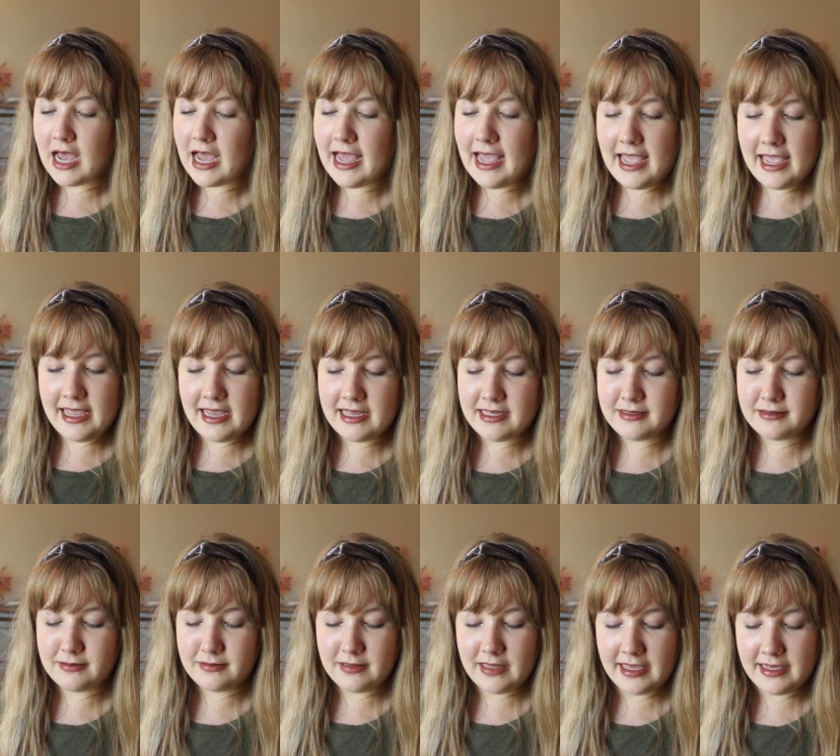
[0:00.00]
I
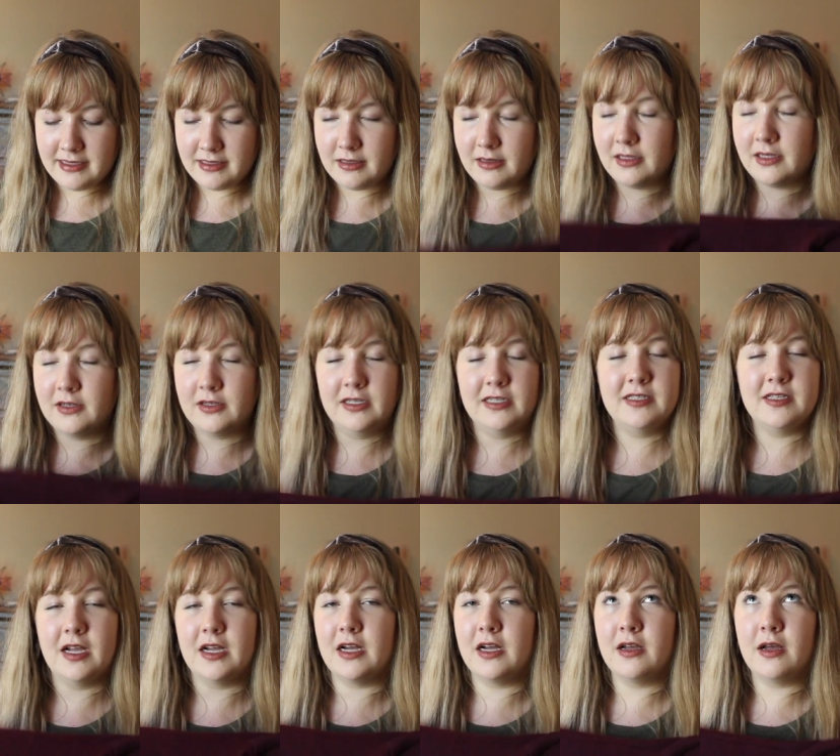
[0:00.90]
like literally
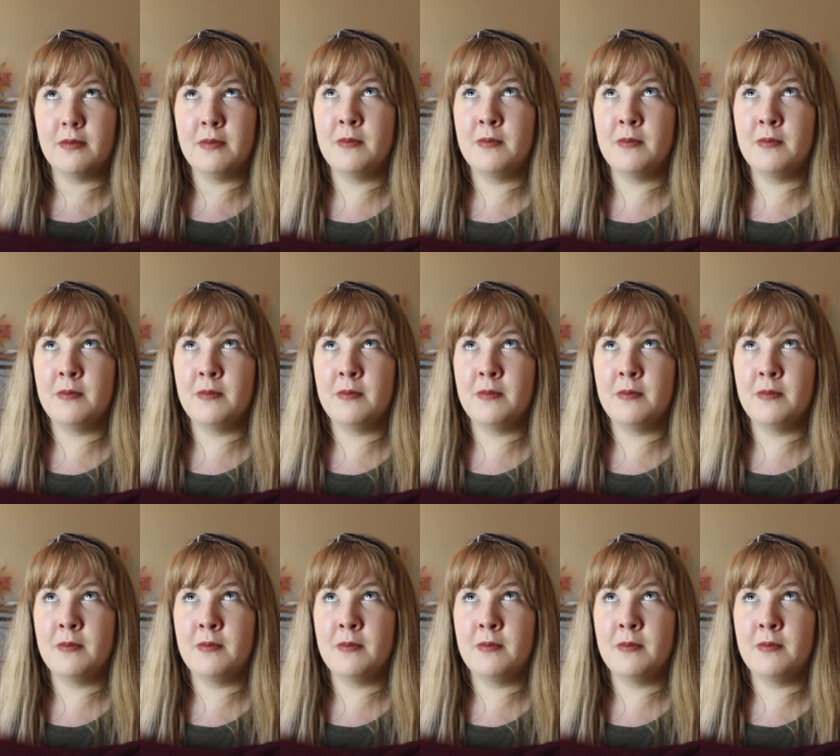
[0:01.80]
saw